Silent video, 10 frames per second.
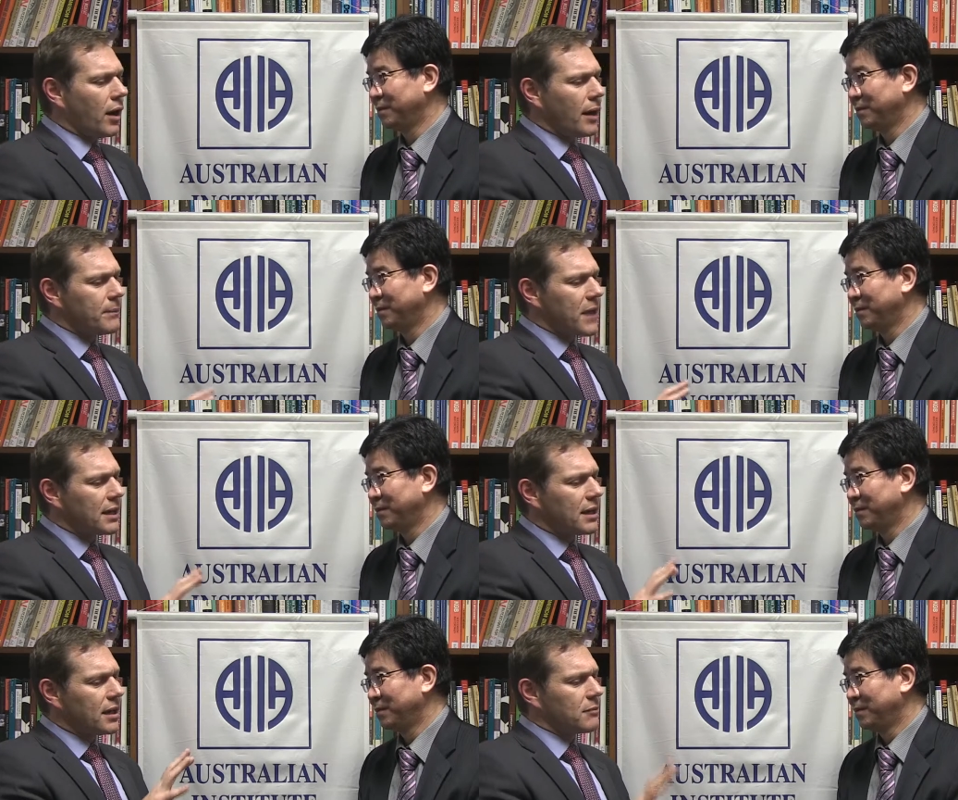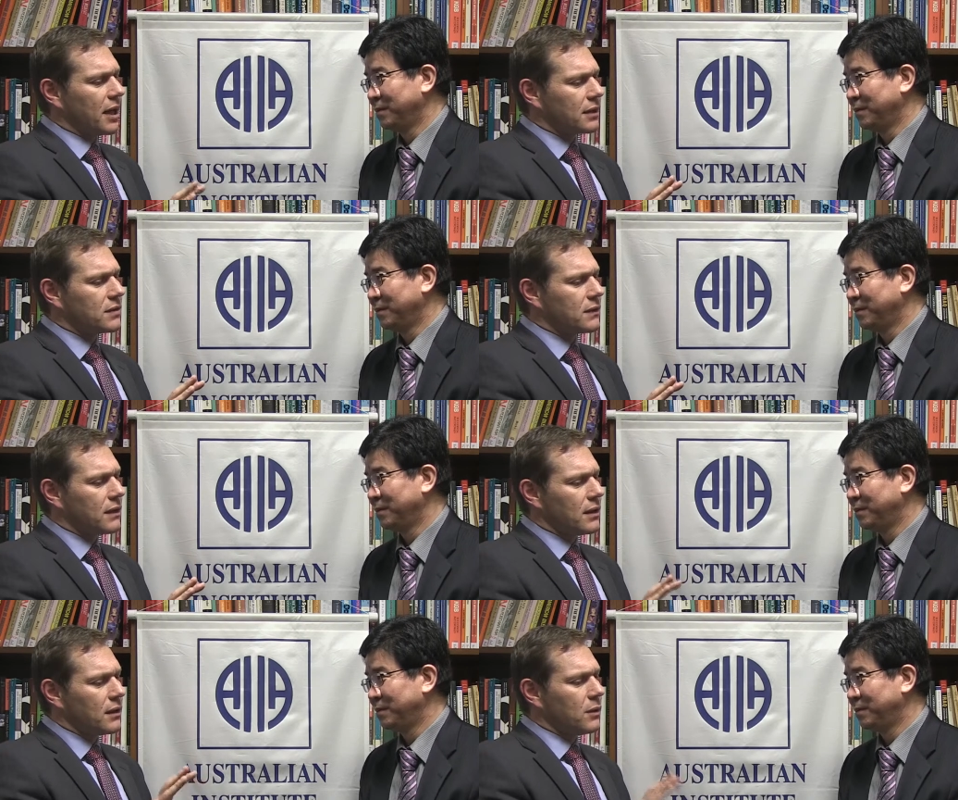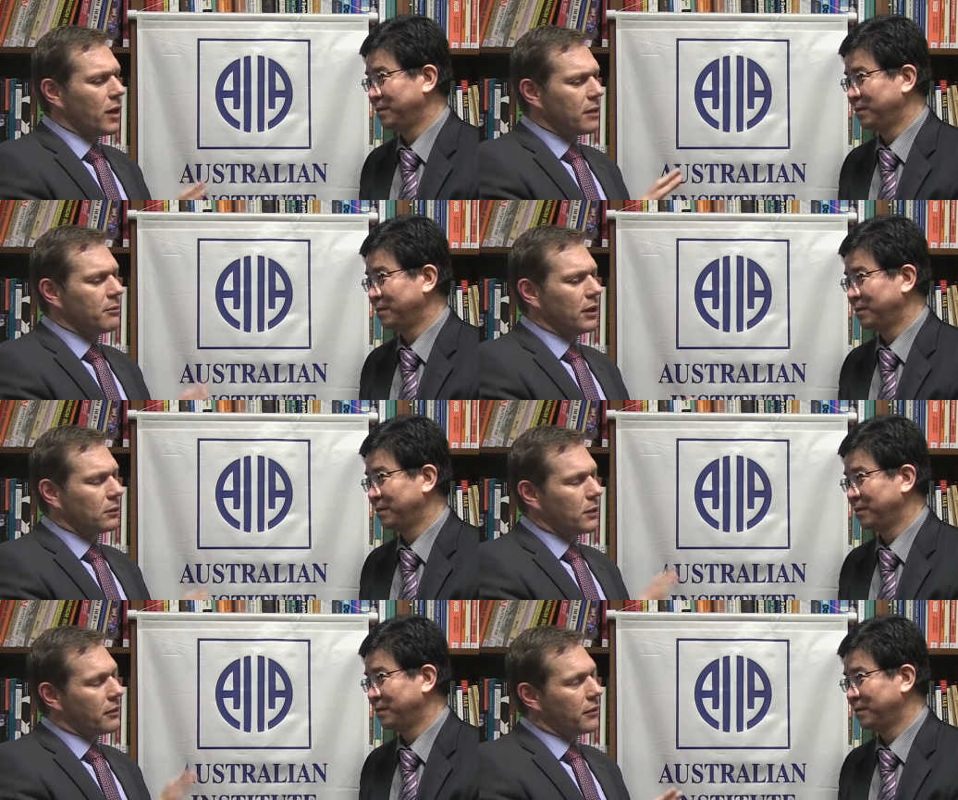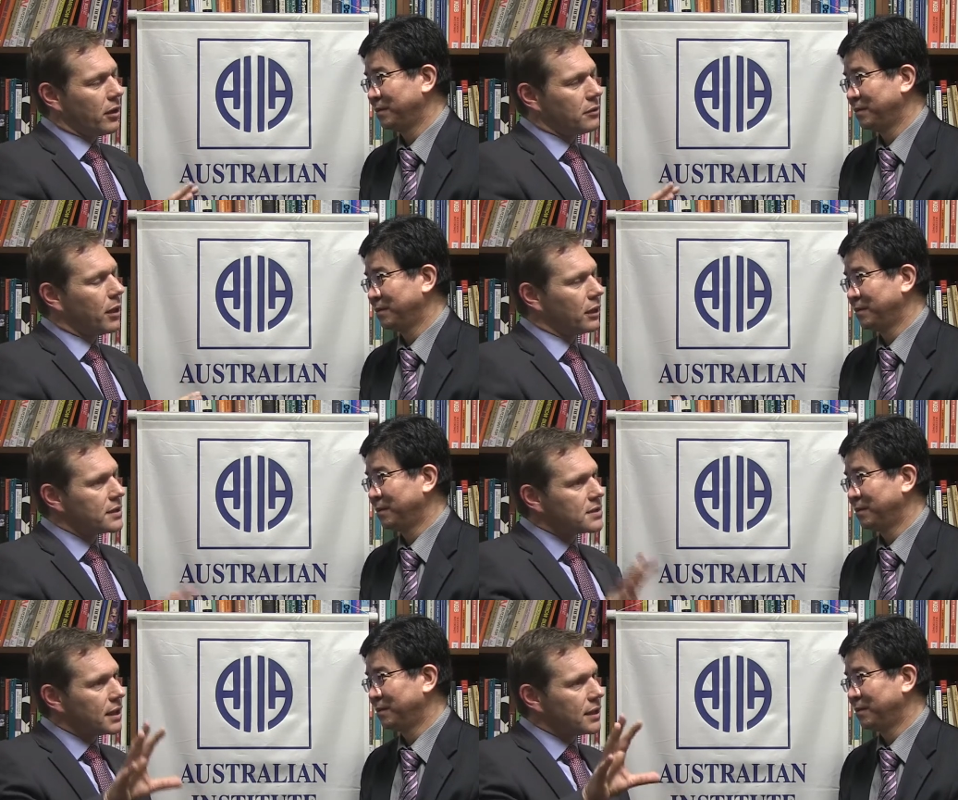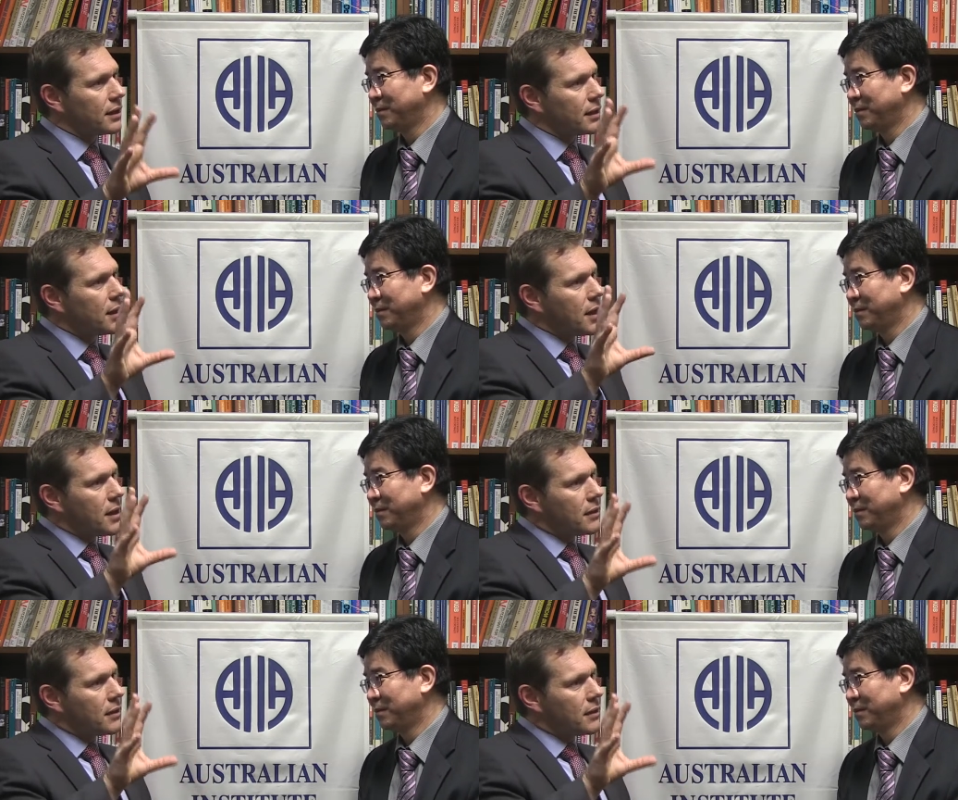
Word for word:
Speaker 1: Um, getting back to the, the One Belt, One Road policy, the,